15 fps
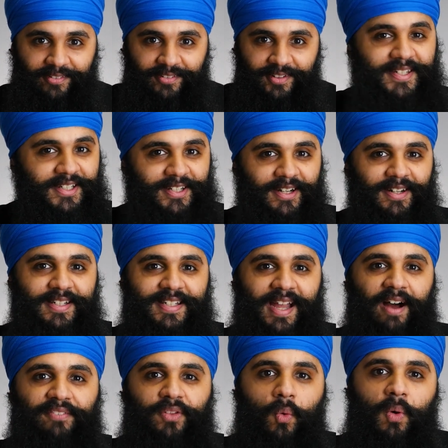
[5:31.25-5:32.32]
As it turns
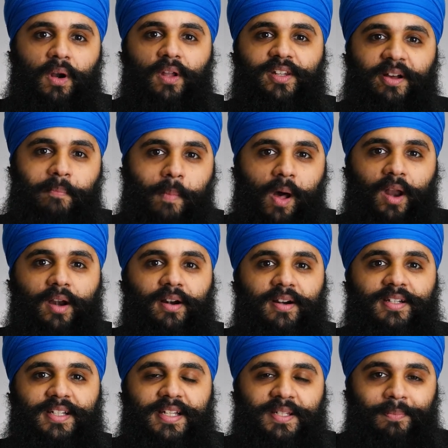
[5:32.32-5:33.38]
out, the world of
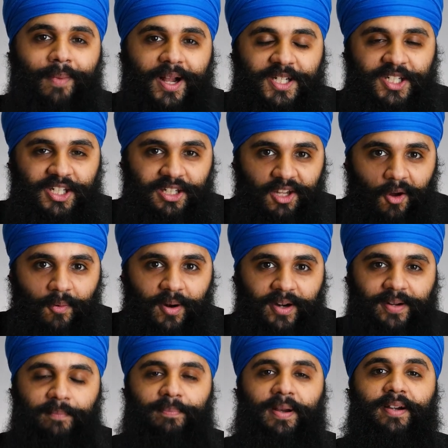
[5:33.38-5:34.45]
monitors is much slower
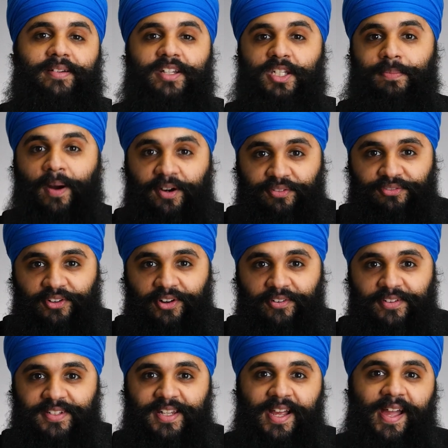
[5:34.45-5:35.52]
compared to
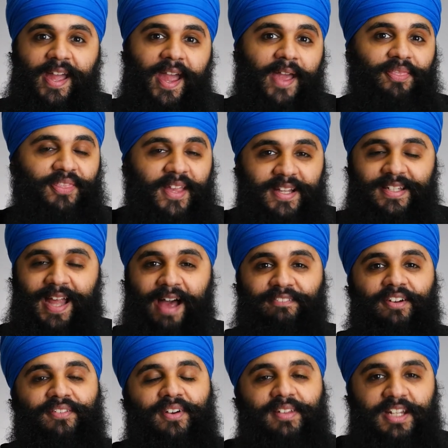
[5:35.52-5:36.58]
smartphones, and things
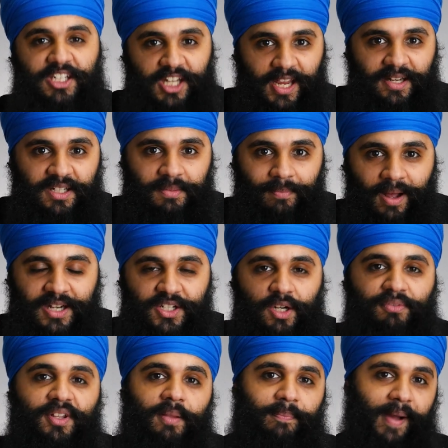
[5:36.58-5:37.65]
haven't really changed much
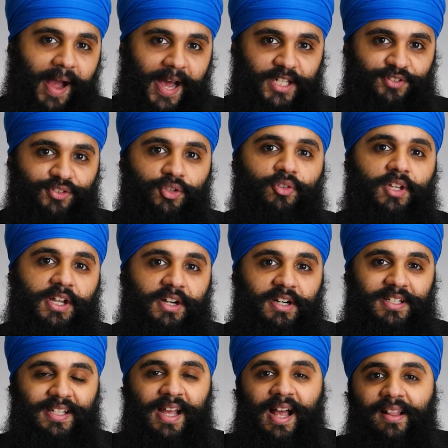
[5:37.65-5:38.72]
over the past few years.